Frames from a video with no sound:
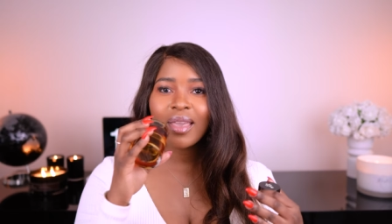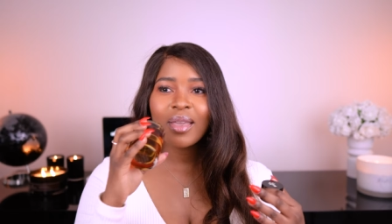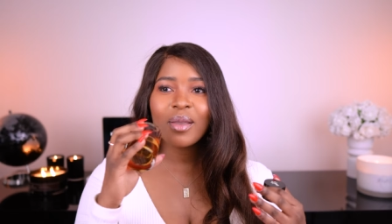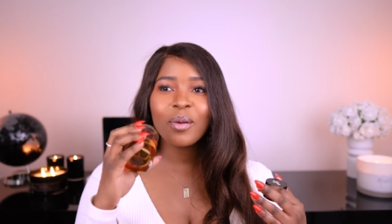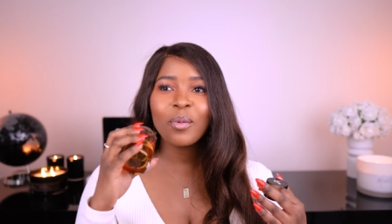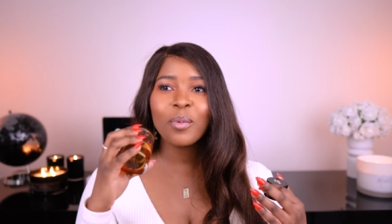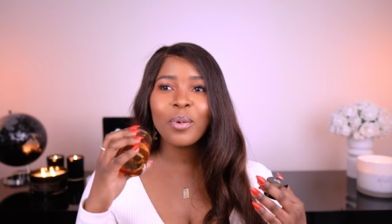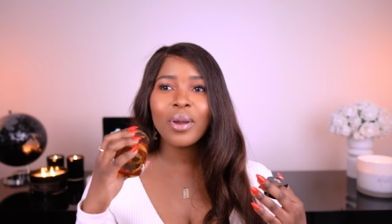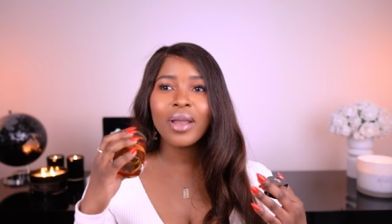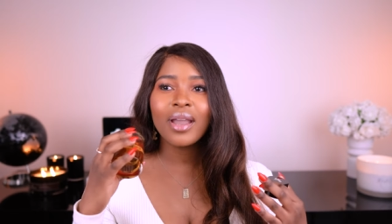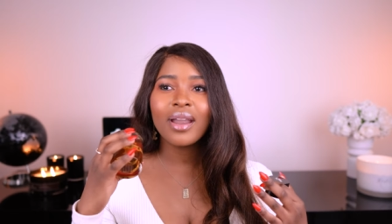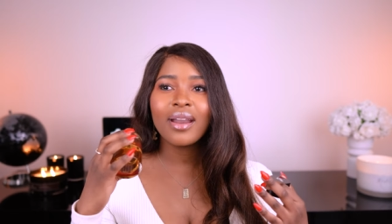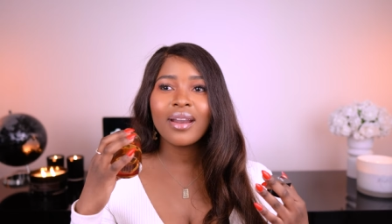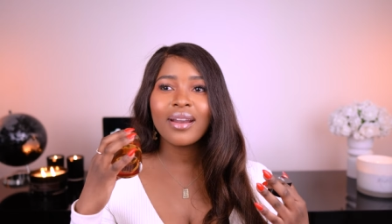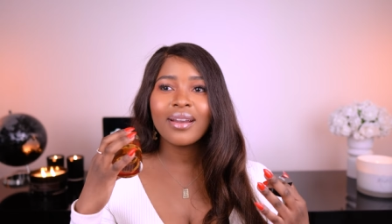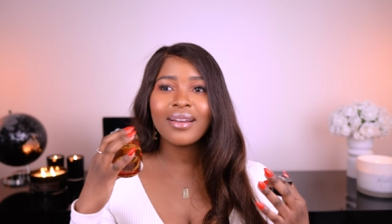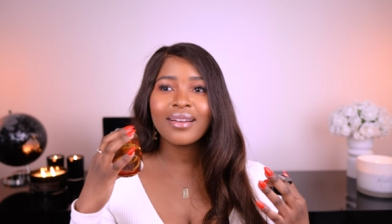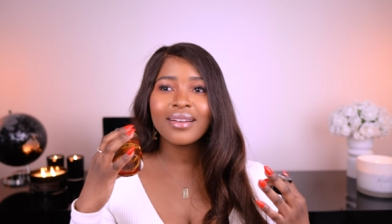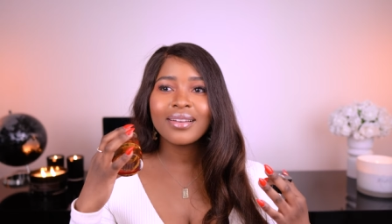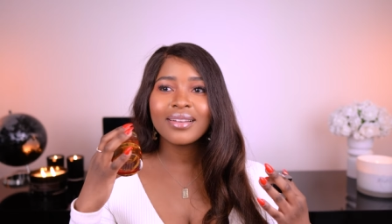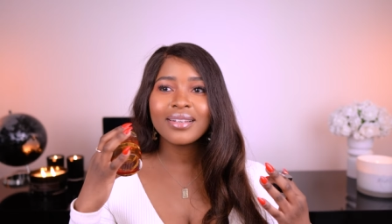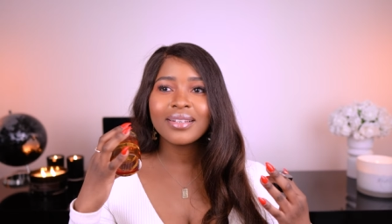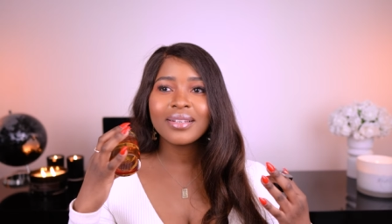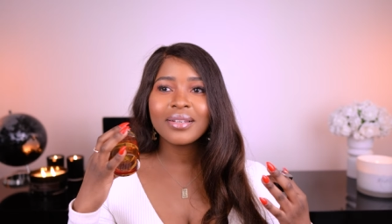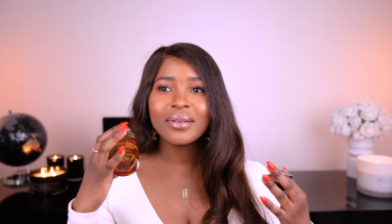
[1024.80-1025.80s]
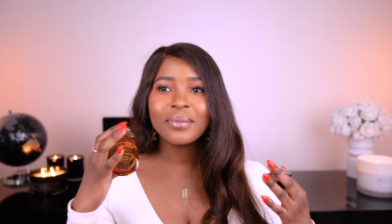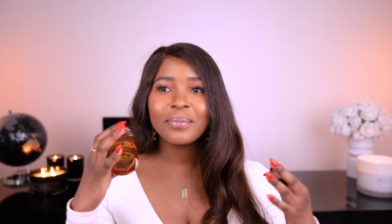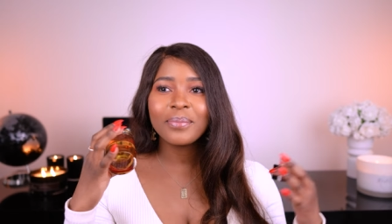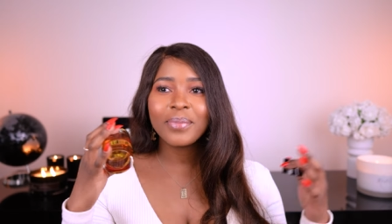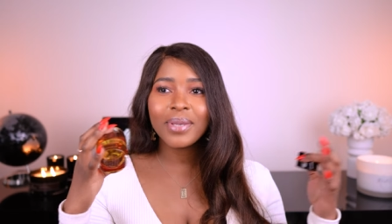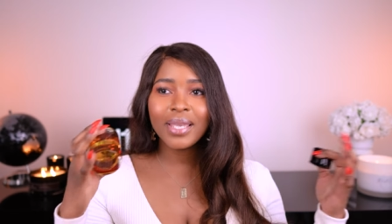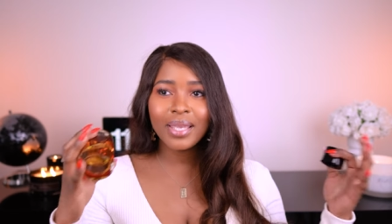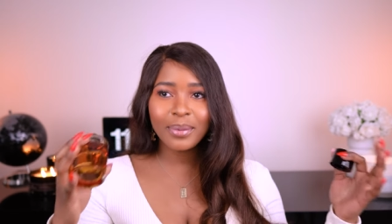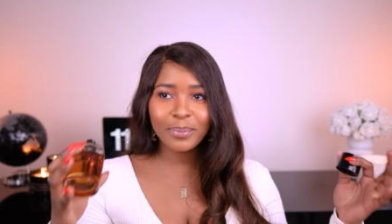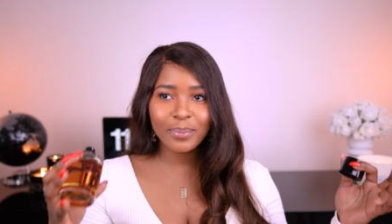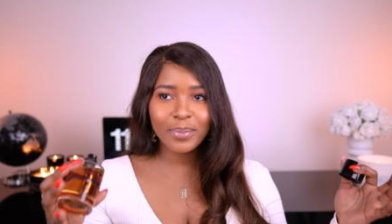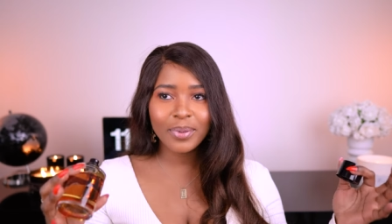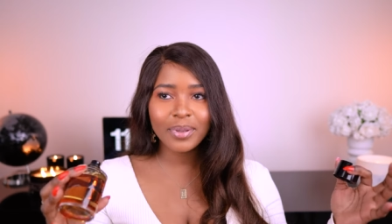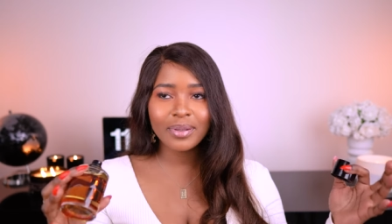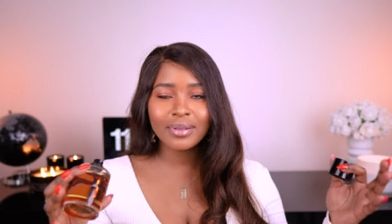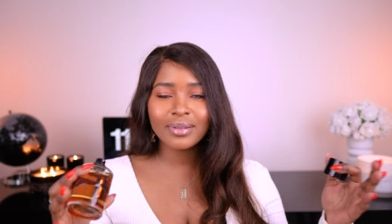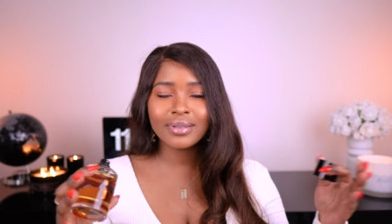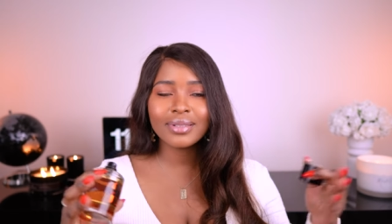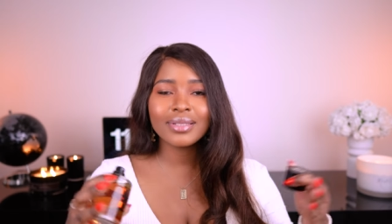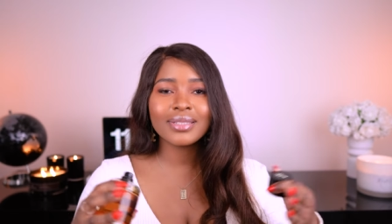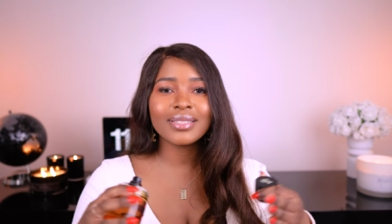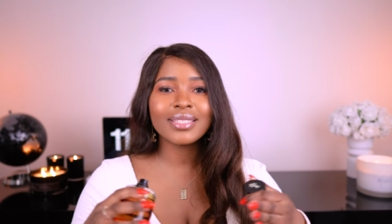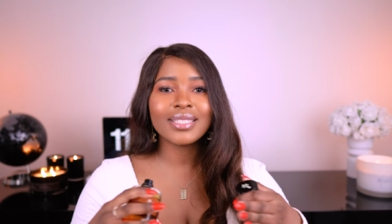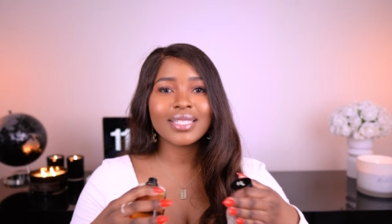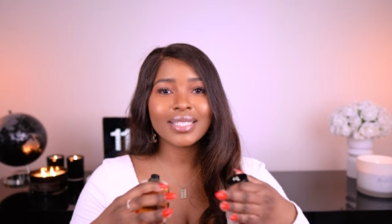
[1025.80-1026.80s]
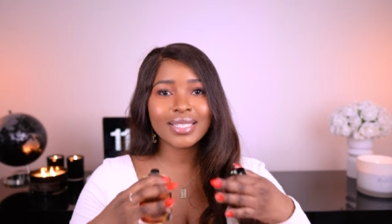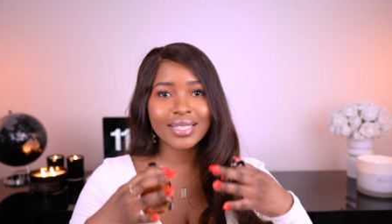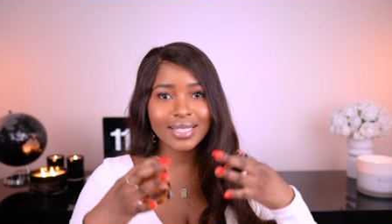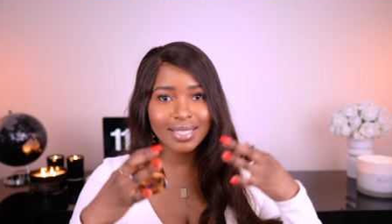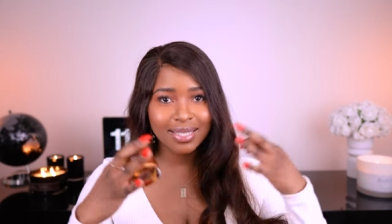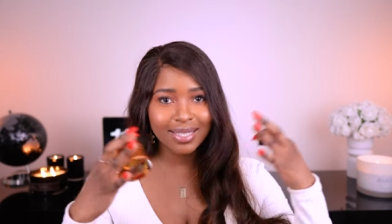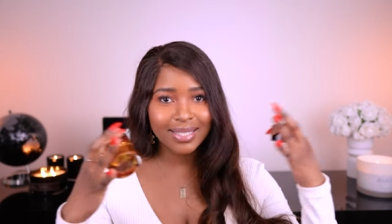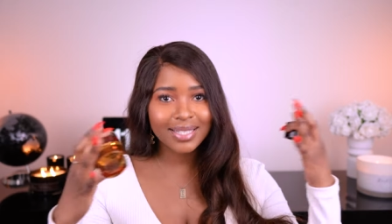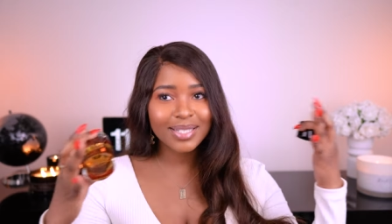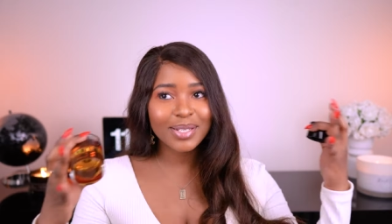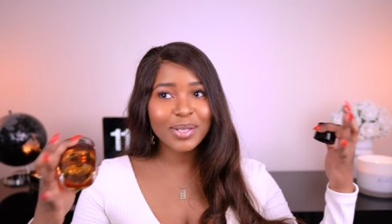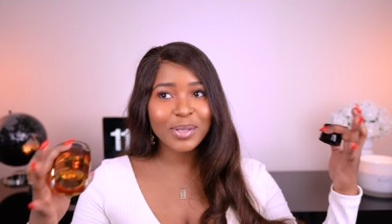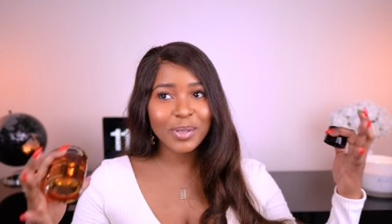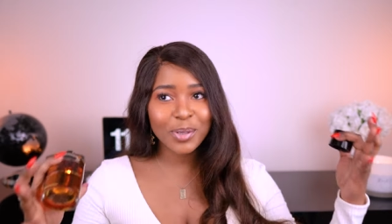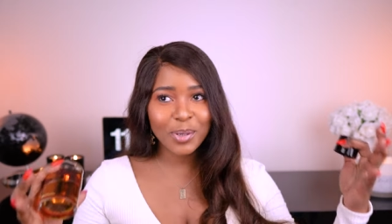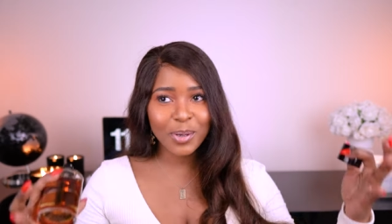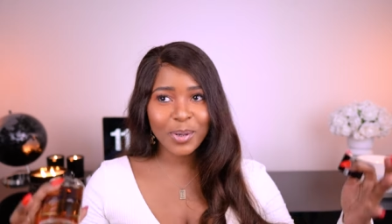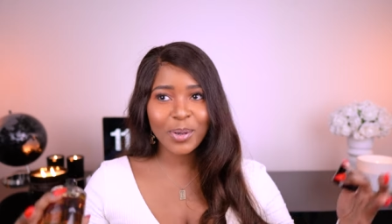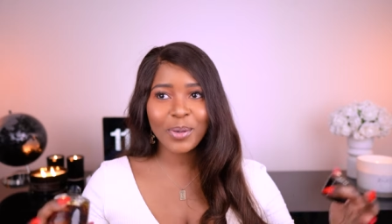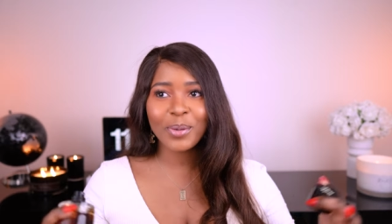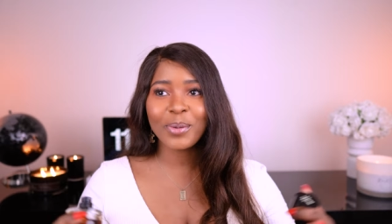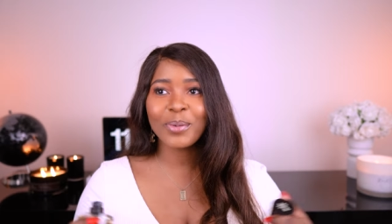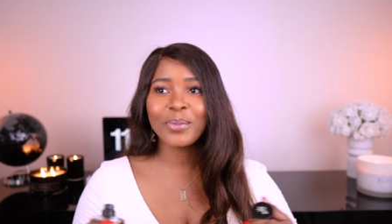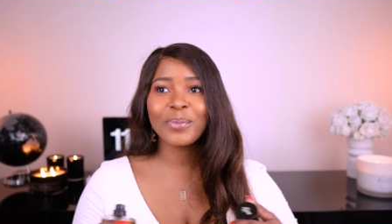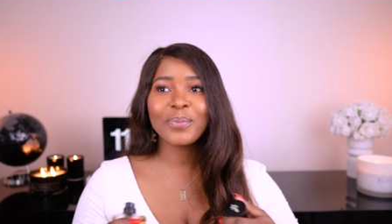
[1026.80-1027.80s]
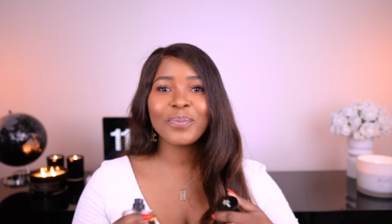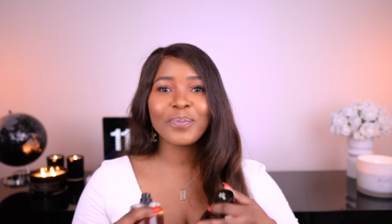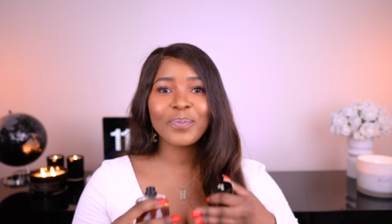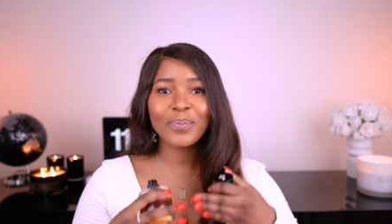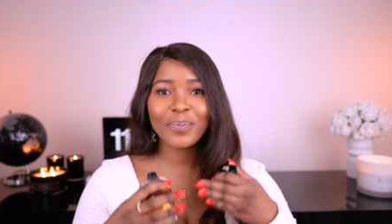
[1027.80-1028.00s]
where people just, you know,